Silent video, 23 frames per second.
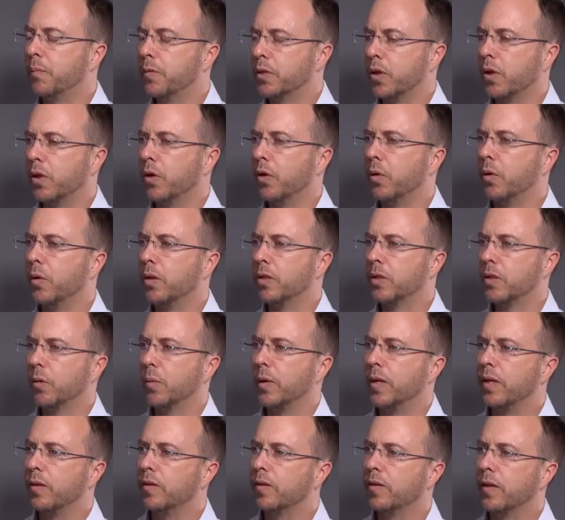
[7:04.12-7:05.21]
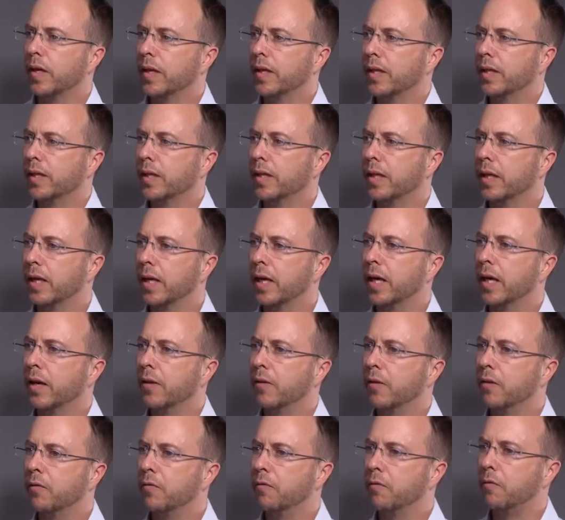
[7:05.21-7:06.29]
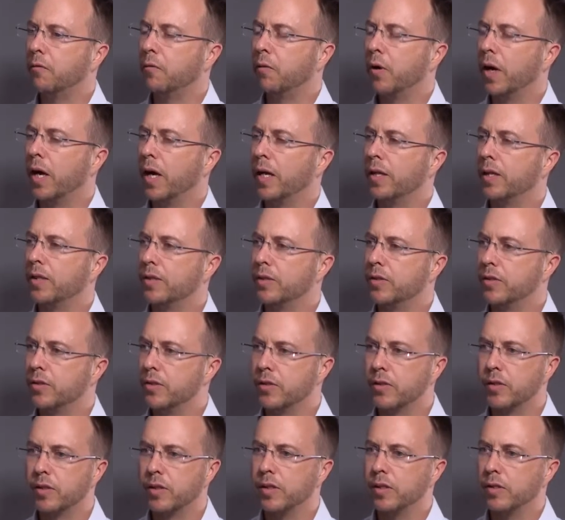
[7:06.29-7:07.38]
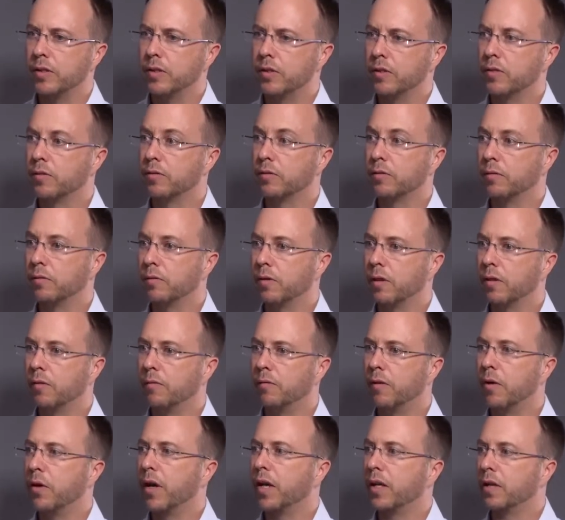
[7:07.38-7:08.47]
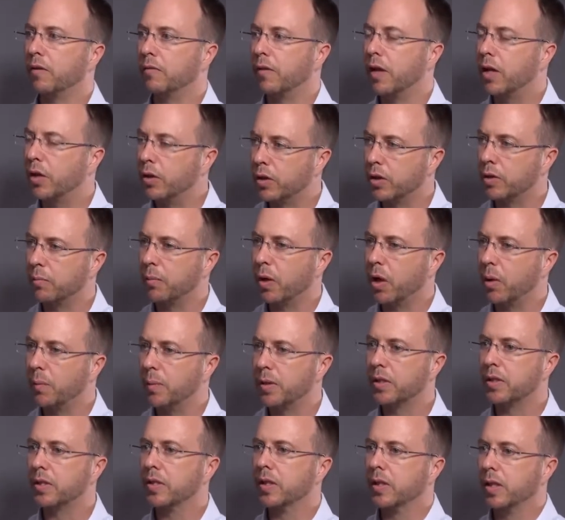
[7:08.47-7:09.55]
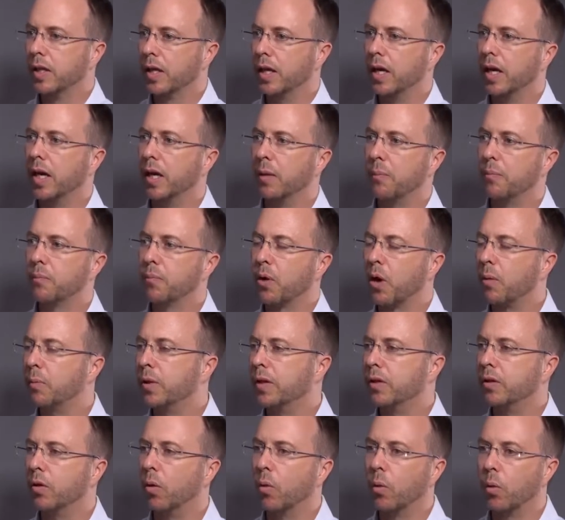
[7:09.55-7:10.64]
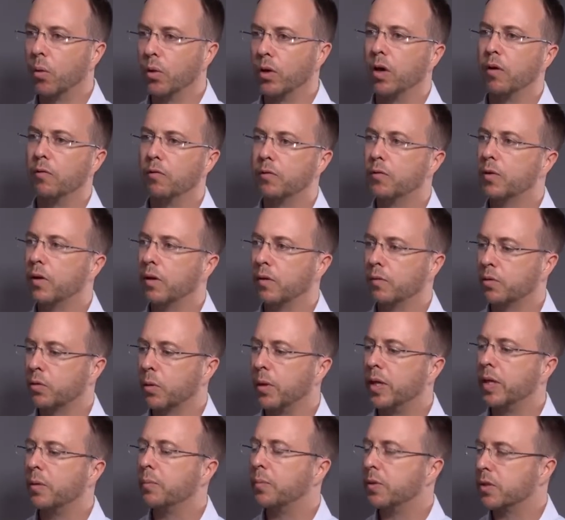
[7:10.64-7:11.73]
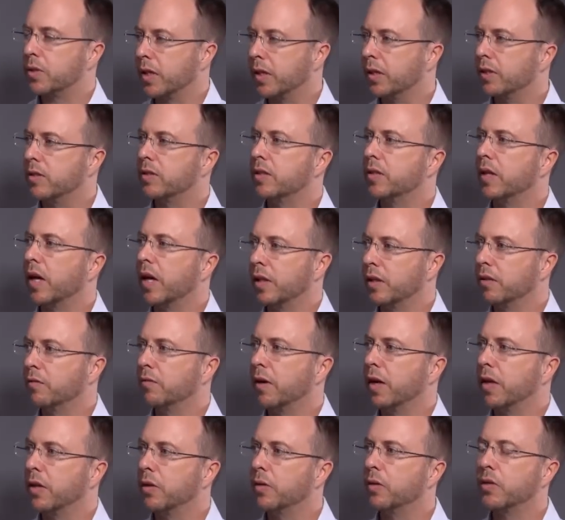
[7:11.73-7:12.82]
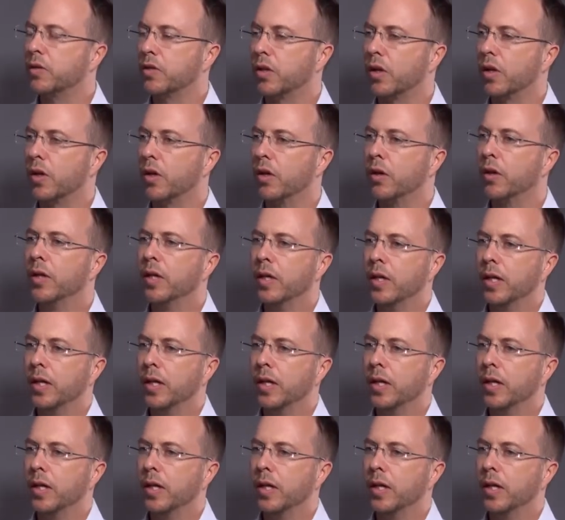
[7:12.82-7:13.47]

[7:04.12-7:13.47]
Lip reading: So we think the rand is very undervalued at the moment, probably in the order of 20% undervalued. So